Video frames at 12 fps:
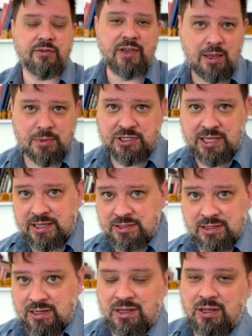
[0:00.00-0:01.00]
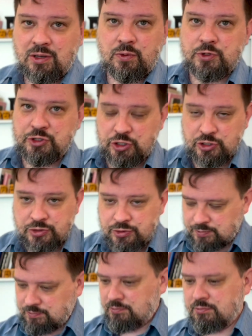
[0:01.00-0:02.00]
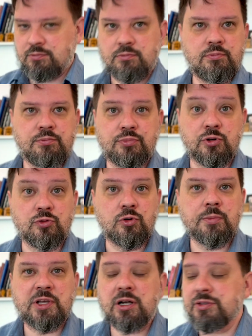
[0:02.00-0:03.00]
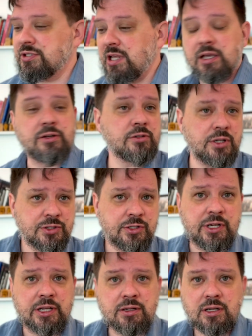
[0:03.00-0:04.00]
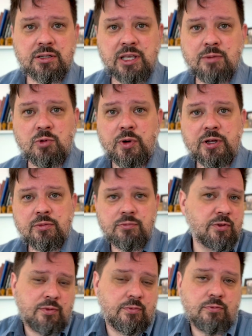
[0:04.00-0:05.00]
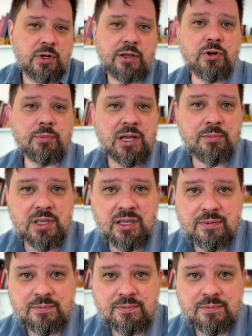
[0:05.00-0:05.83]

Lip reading: habitat, which is performing on stage or on screen, on camera work, whatever it might be.